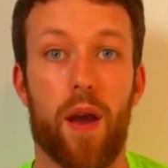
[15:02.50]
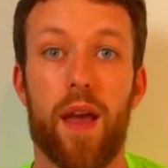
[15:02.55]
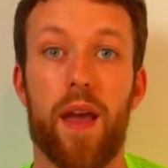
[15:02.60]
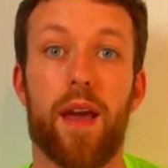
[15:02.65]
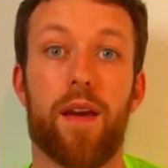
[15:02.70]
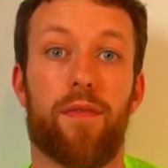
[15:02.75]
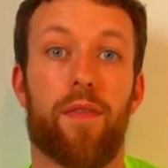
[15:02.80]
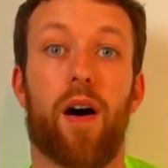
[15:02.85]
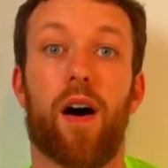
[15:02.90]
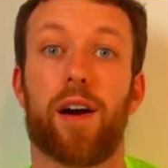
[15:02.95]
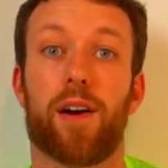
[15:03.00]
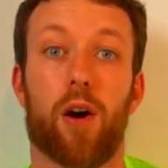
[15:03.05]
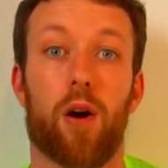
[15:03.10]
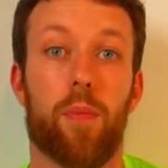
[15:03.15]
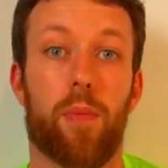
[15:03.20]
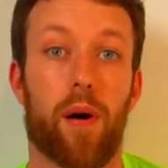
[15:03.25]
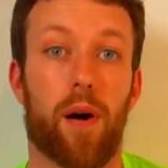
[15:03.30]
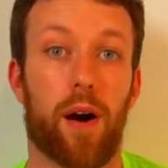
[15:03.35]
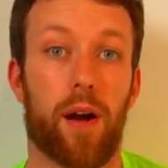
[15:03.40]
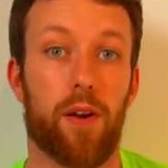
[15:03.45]
if I go
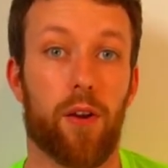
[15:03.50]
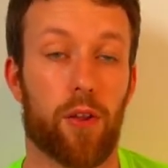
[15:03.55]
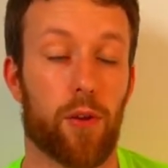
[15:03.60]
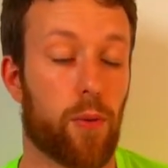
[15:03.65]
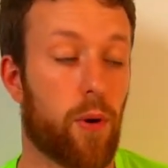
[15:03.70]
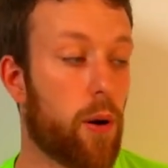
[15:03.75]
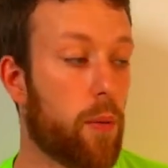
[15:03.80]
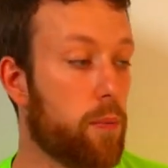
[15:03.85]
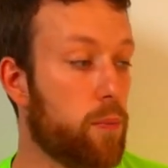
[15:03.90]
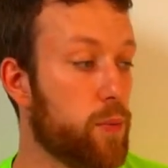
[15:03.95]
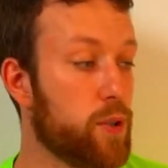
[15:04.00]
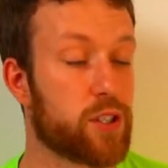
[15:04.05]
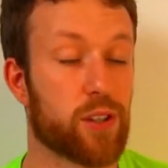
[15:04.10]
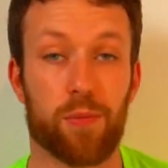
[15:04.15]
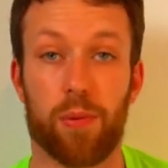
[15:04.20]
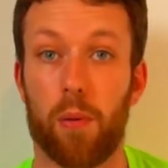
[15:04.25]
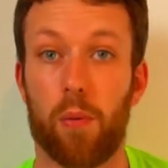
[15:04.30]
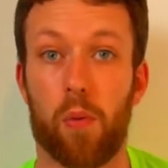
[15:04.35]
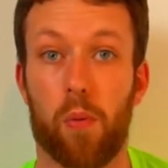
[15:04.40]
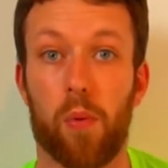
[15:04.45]
and buy another one, which I
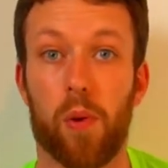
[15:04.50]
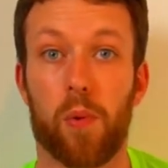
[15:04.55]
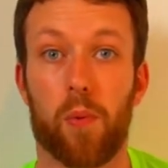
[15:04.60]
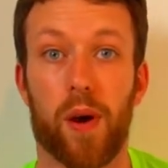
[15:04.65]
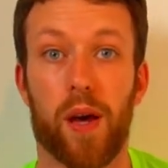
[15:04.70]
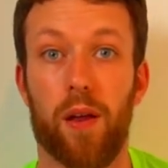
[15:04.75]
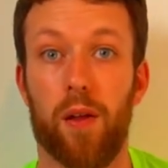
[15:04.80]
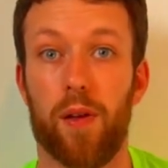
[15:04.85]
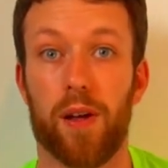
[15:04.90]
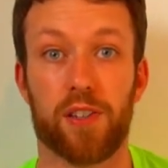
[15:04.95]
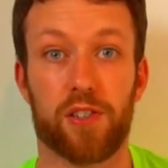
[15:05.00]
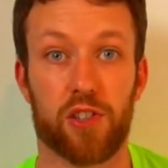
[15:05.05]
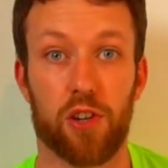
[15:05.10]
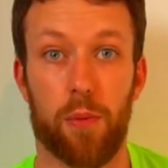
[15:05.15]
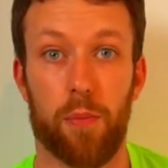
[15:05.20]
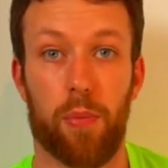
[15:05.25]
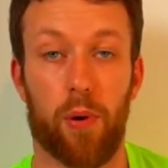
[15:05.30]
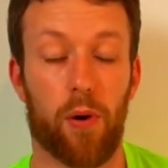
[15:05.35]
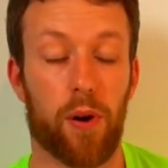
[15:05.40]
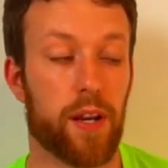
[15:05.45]
probably will at
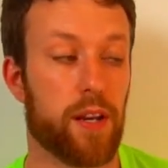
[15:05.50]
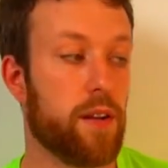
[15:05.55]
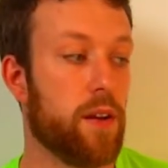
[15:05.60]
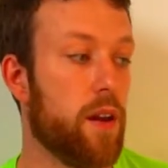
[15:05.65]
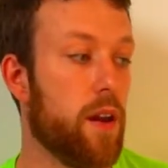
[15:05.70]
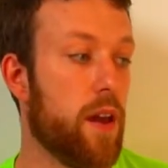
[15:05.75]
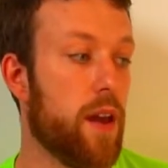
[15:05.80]
some point,